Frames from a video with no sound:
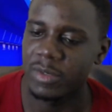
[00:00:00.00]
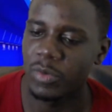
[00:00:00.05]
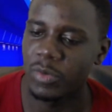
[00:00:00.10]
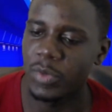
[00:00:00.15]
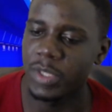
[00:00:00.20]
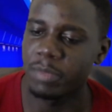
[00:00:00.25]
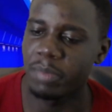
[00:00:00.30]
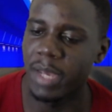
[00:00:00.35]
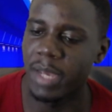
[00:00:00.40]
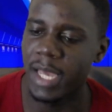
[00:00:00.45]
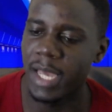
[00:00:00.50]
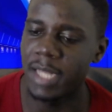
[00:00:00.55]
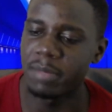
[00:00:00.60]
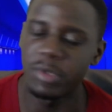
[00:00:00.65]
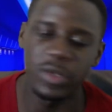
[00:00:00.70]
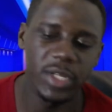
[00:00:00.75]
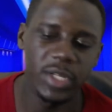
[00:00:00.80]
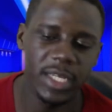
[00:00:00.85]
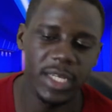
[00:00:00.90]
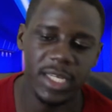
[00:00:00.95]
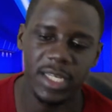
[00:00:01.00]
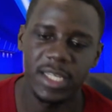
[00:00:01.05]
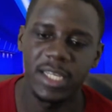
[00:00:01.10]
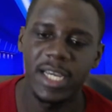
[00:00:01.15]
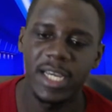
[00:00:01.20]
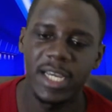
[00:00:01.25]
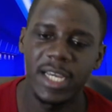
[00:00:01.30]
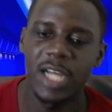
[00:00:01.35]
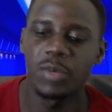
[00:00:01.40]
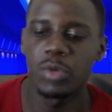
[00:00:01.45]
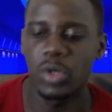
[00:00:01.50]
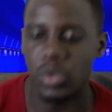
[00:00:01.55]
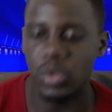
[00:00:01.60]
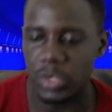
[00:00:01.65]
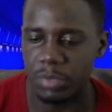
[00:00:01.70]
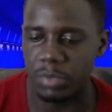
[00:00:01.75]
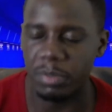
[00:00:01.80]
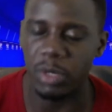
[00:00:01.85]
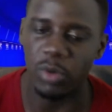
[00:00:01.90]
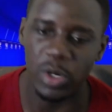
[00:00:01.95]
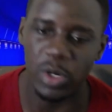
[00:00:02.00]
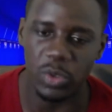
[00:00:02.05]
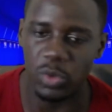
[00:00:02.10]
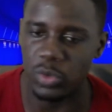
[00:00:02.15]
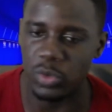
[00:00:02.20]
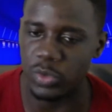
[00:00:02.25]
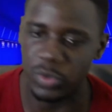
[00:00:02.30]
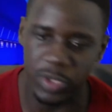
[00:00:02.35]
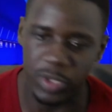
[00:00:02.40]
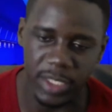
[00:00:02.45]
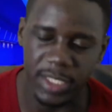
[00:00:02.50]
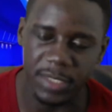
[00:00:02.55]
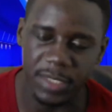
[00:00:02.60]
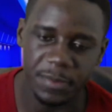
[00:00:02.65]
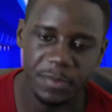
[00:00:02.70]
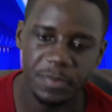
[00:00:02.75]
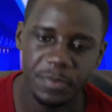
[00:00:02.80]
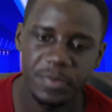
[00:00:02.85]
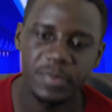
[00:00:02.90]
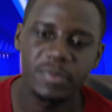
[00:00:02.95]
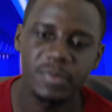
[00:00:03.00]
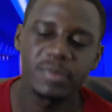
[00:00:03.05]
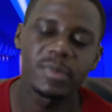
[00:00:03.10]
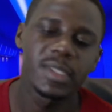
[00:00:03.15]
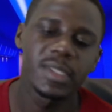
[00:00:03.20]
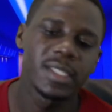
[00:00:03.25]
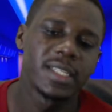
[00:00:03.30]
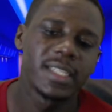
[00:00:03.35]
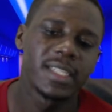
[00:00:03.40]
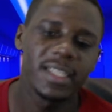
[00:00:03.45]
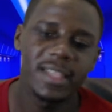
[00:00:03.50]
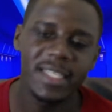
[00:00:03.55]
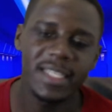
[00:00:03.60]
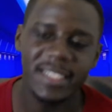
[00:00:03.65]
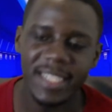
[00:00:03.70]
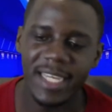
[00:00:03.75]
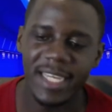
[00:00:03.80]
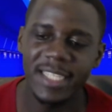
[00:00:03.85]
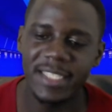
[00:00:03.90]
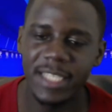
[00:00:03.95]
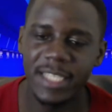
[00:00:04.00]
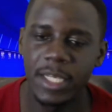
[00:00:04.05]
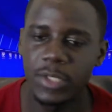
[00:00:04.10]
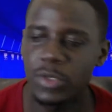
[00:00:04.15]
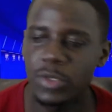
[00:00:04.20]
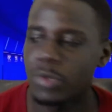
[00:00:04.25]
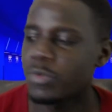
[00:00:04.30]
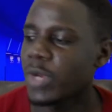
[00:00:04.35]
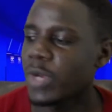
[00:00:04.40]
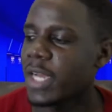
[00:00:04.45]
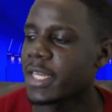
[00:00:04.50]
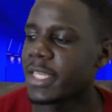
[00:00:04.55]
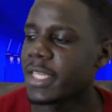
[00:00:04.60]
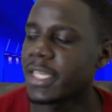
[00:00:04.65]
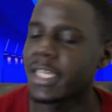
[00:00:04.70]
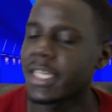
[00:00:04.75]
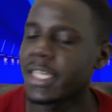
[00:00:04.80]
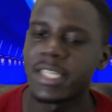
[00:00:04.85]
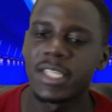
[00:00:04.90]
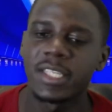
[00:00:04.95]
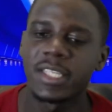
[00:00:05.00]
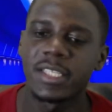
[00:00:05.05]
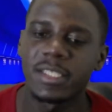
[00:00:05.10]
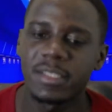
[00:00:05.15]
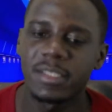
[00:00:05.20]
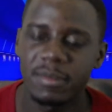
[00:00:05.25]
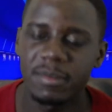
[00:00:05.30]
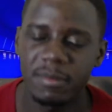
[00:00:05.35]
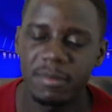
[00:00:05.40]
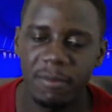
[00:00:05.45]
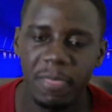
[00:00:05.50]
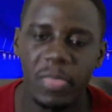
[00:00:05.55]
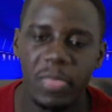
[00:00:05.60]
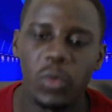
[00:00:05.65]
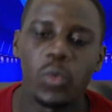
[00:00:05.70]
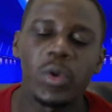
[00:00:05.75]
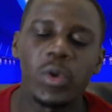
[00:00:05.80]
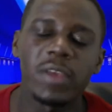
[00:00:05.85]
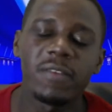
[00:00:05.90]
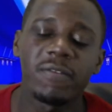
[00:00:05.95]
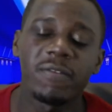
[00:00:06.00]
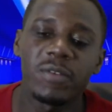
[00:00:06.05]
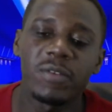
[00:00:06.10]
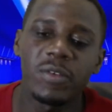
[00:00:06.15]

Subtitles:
with Bayern Munich and we lost by 1-0. The second season running, we